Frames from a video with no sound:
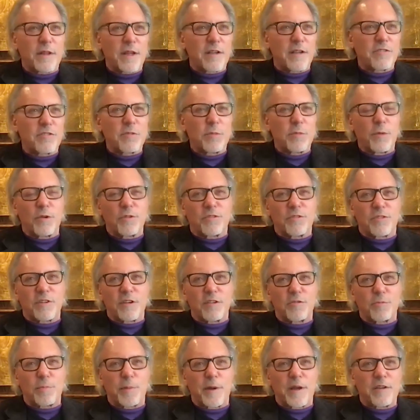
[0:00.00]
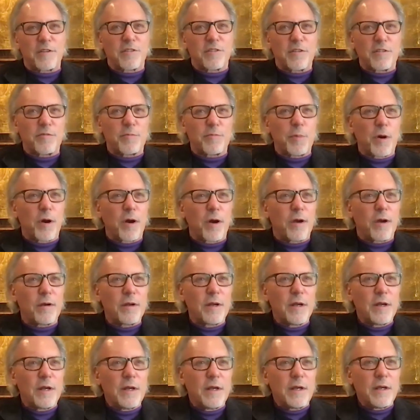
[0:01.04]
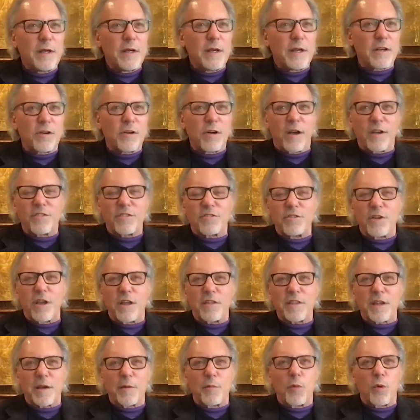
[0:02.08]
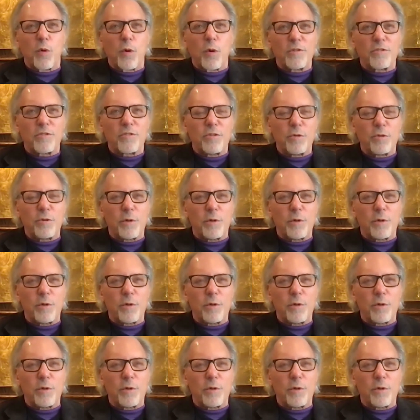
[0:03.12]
That's the most expensive part. It costs nothing more to